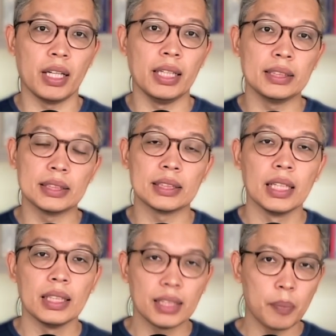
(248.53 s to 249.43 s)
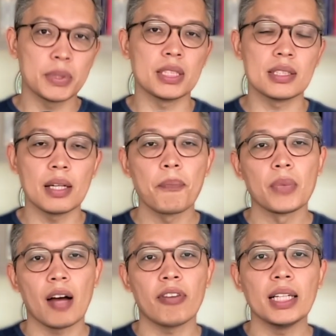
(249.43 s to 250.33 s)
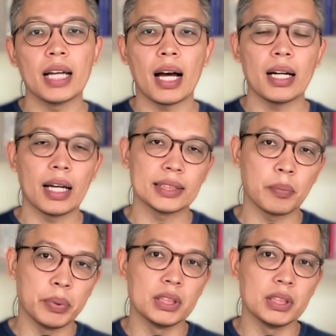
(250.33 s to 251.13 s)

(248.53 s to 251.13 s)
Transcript: that grows and changes shape over time.